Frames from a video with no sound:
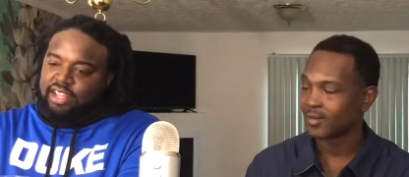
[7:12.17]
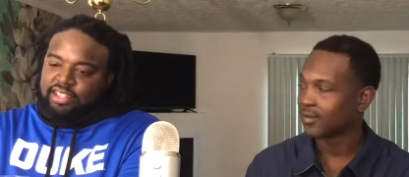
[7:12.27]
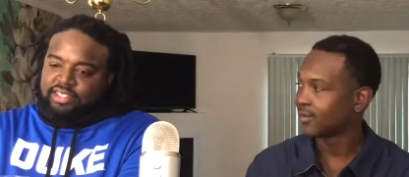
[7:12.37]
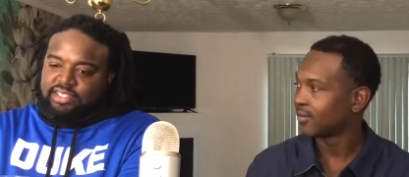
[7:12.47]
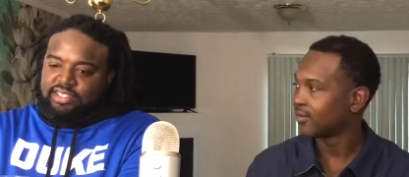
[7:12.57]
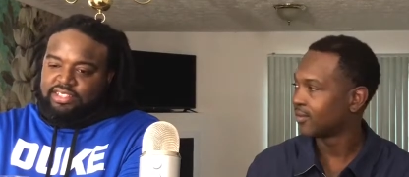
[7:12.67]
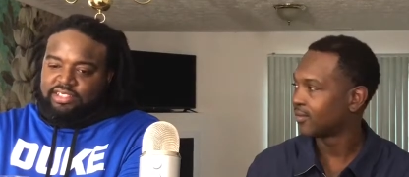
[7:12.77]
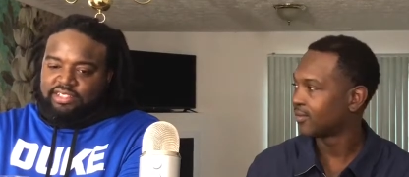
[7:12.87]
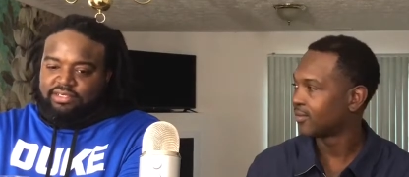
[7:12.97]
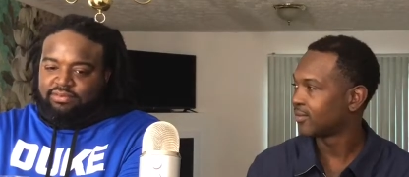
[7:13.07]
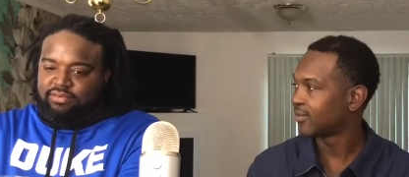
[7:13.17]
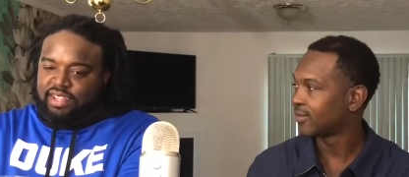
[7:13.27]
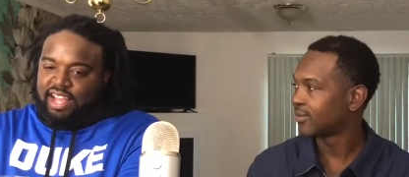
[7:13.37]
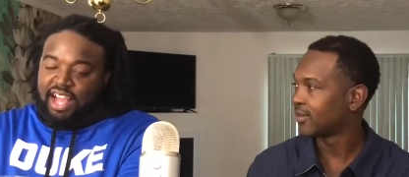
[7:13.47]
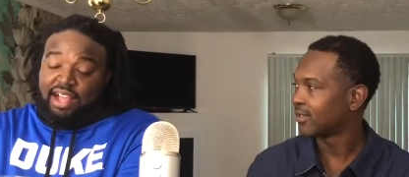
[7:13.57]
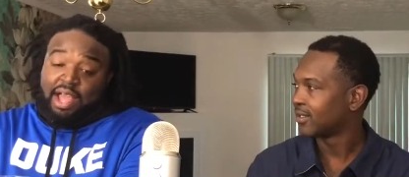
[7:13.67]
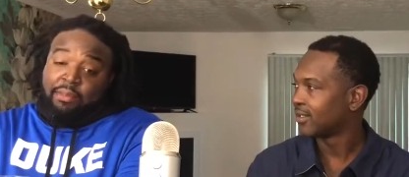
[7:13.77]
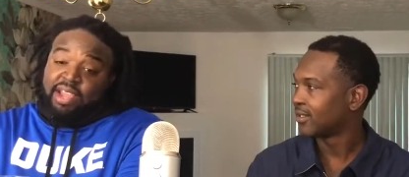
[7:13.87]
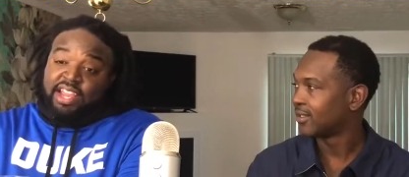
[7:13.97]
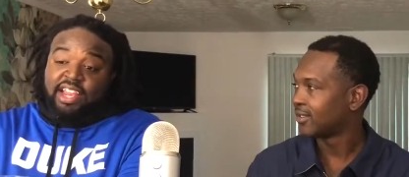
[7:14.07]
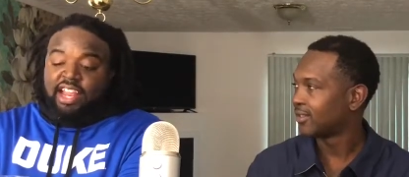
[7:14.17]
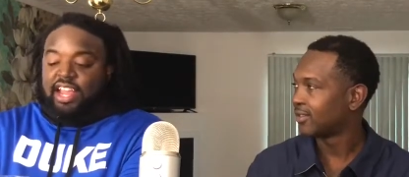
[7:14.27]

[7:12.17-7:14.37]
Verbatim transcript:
Speaker 1: Uh, I, I mean